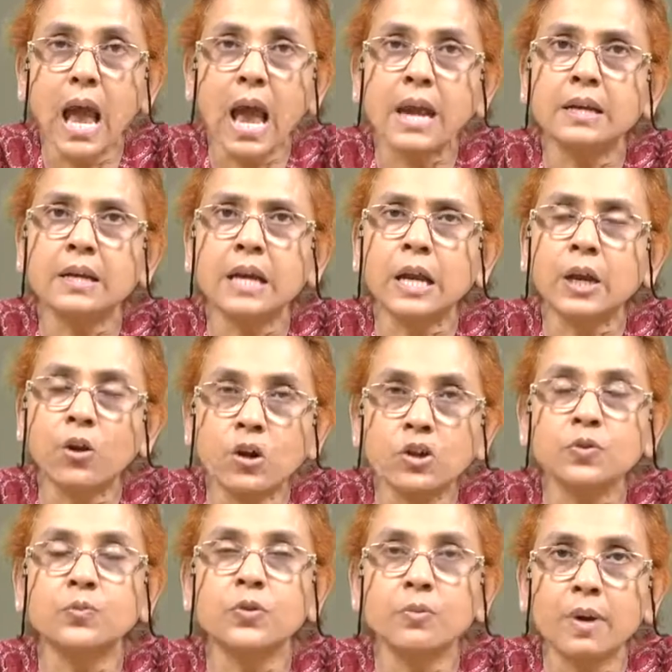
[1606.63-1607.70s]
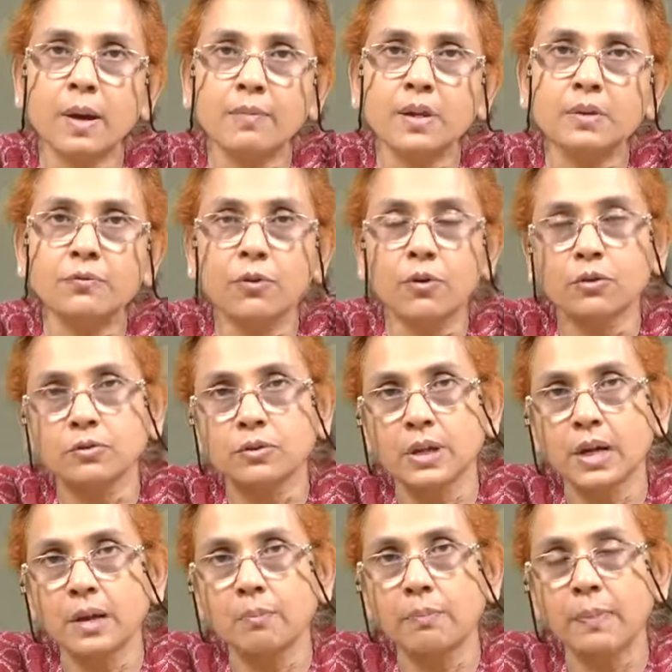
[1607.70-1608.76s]
and cannot probably follow
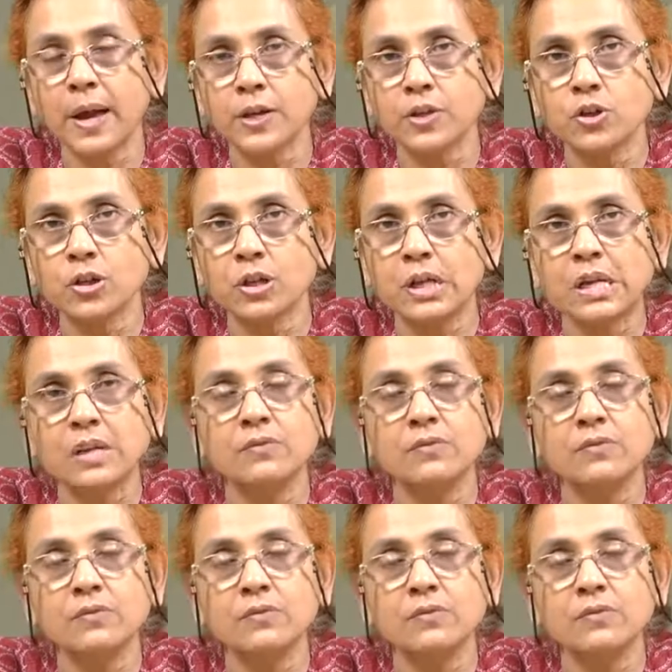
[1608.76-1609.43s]
their passion,